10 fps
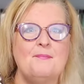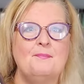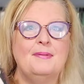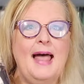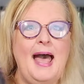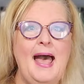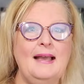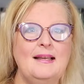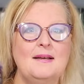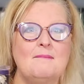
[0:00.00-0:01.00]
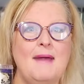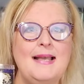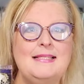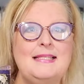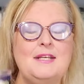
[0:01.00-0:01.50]
Black,
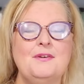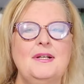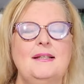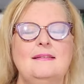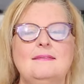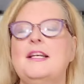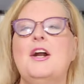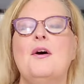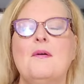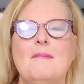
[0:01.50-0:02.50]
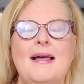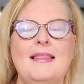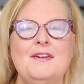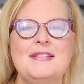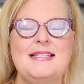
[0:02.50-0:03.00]
my secret, my
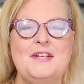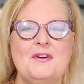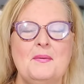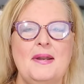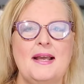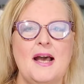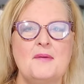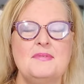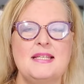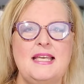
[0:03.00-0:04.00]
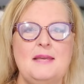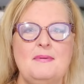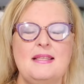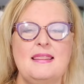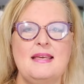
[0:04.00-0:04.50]
little secret when it comes to
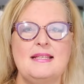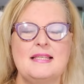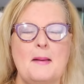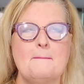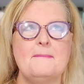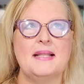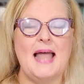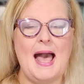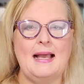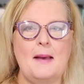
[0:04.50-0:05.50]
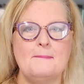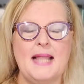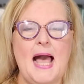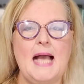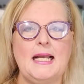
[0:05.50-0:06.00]
keeping things black
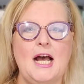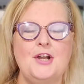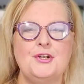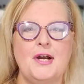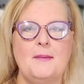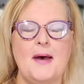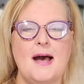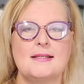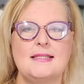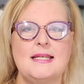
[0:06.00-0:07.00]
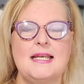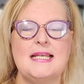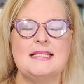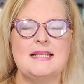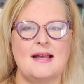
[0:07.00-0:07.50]
under epoxy
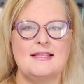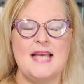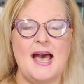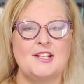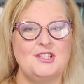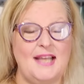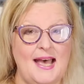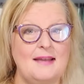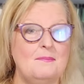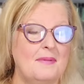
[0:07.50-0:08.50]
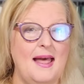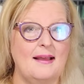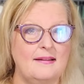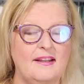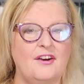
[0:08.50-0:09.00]
is not to actually add
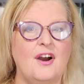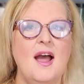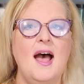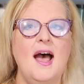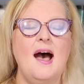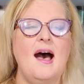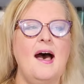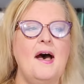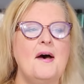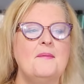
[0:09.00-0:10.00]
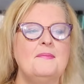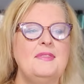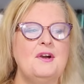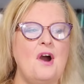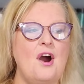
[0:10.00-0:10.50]
black glitter.
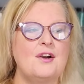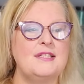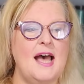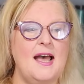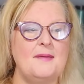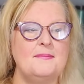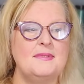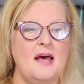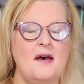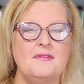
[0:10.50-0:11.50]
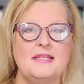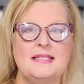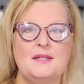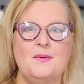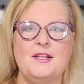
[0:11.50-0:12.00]
There are times,
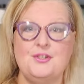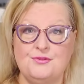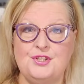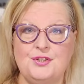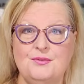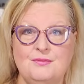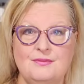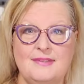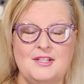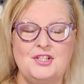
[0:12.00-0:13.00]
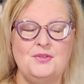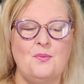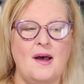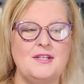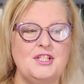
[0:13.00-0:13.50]
obviously, when you do, that you
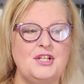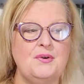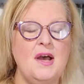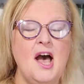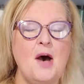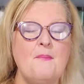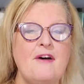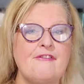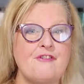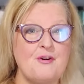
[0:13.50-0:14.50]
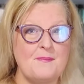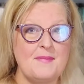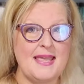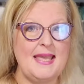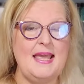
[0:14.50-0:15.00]
want to, but for
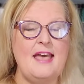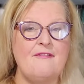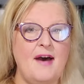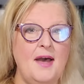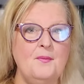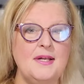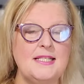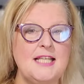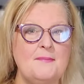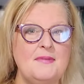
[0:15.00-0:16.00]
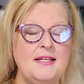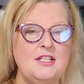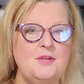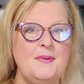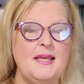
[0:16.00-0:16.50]
me, if I want something
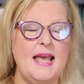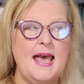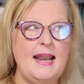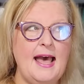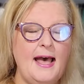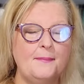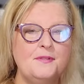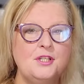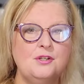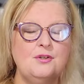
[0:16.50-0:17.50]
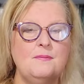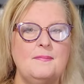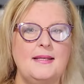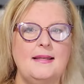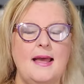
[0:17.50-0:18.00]
to be an absolute
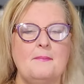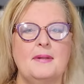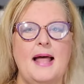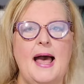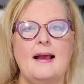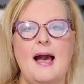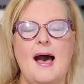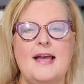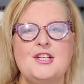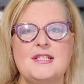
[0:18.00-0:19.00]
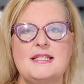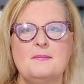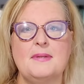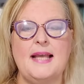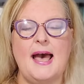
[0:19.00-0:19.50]
midnight black, I just
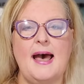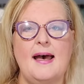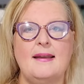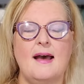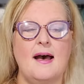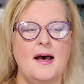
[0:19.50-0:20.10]
simply add,